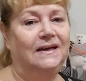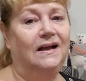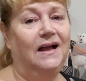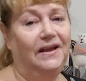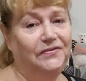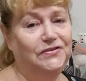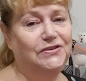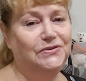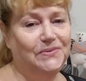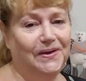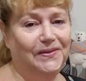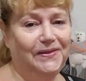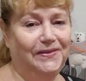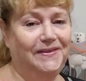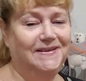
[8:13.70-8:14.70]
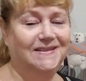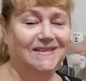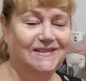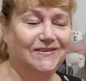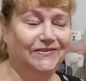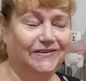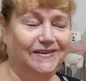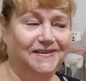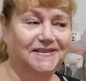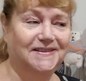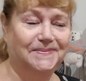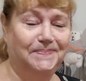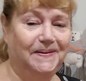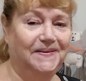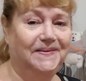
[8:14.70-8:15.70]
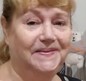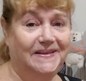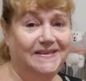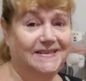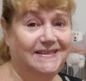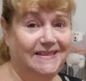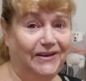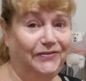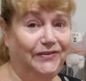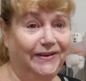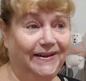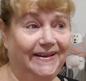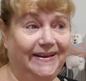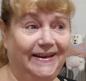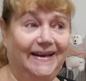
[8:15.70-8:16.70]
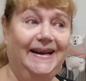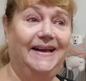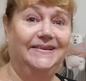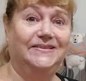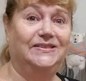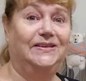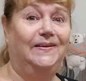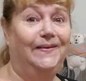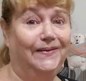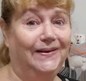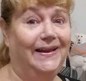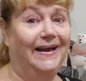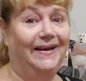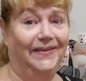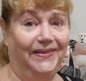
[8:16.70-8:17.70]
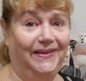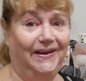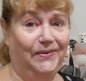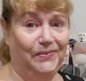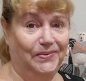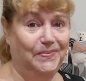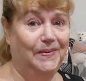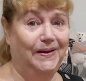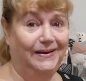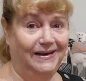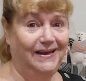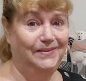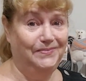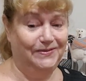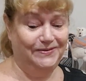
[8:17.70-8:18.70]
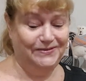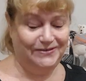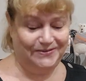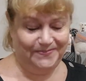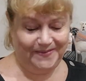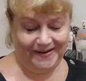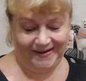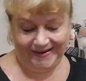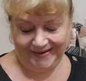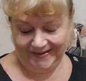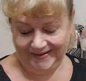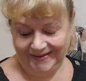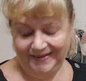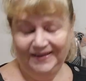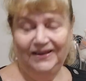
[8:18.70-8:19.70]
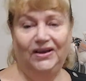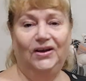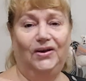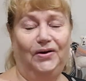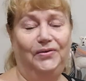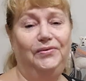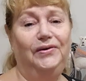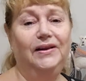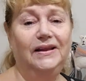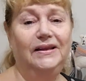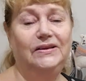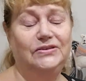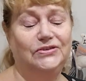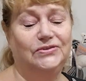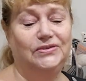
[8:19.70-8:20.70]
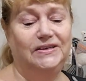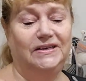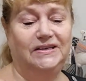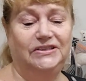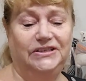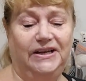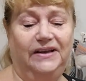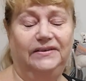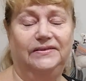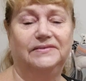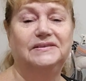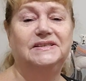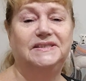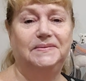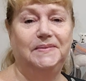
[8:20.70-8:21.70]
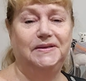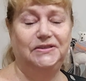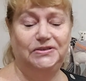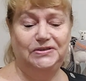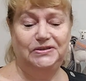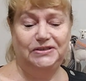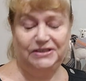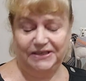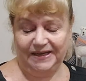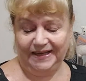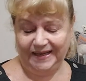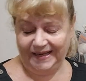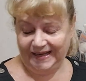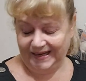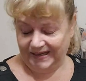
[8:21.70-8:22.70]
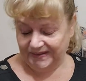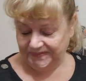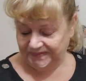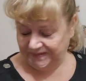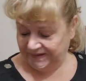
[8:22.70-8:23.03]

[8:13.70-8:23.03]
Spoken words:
I have to do other things first, but there's definitely an axolotl out there with my name on to make. I really enjoyed her channel, so make sure you check it out.